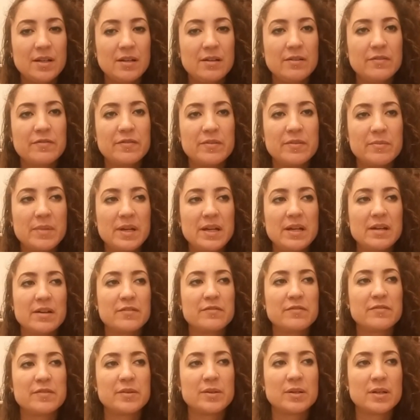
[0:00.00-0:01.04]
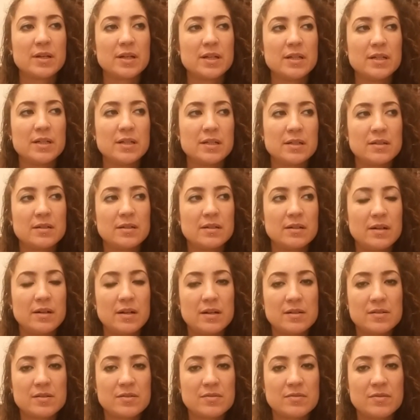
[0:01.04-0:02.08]
For me, I feel like
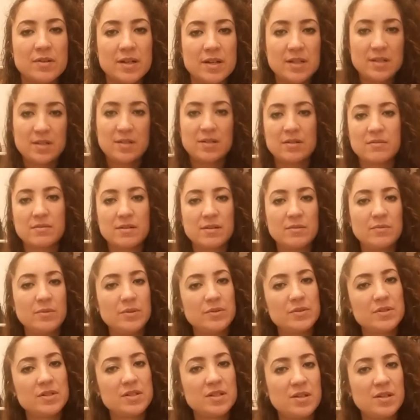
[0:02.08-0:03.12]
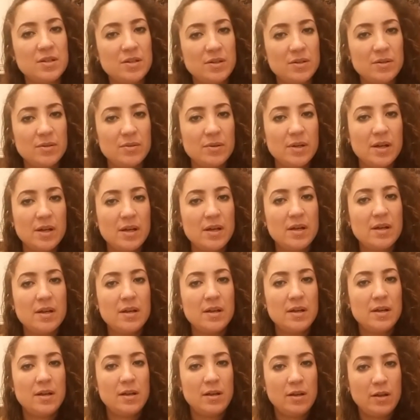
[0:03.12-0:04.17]
as a writer, I want
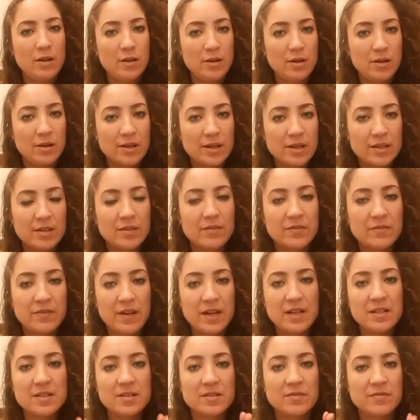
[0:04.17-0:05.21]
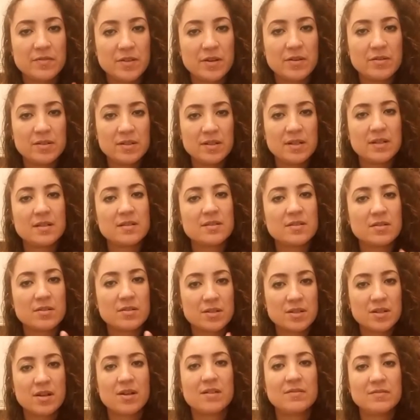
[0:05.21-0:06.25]
to look in the face of those things that are
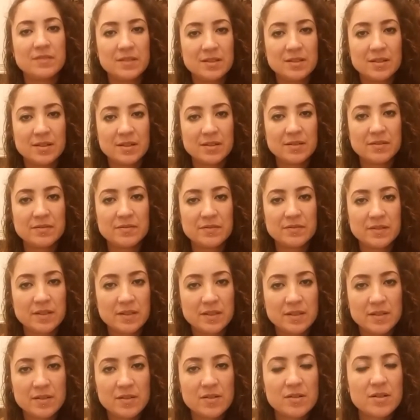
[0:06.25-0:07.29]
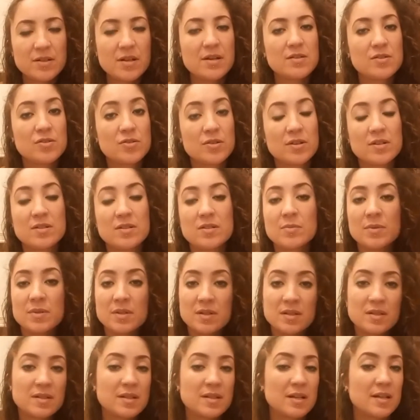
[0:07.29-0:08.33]
tough in life and try to
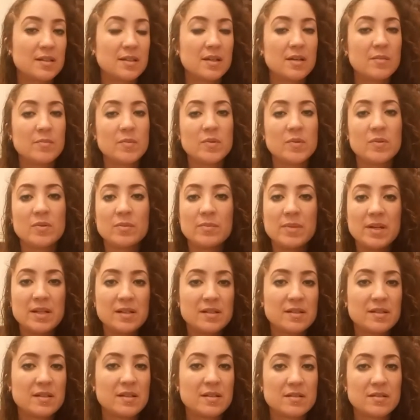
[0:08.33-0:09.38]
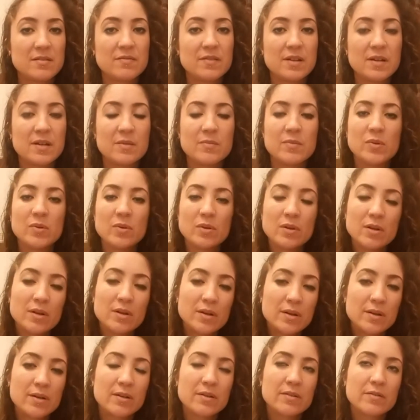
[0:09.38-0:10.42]
understand them or make sense of them or
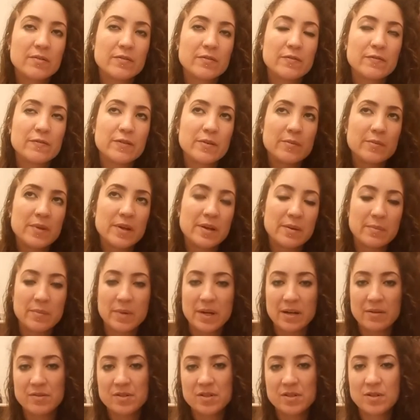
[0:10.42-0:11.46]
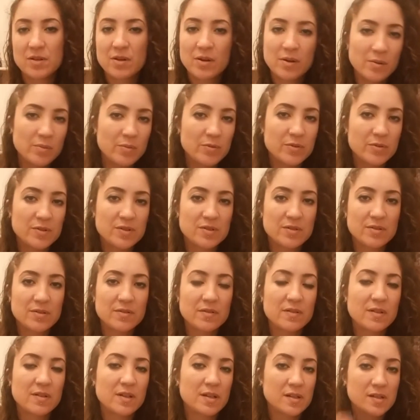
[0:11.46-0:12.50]
learn from them how to cope with certain
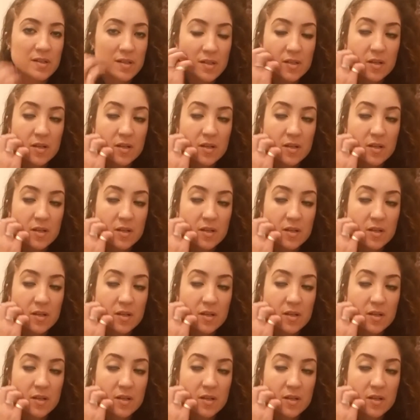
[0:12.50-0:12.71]
things.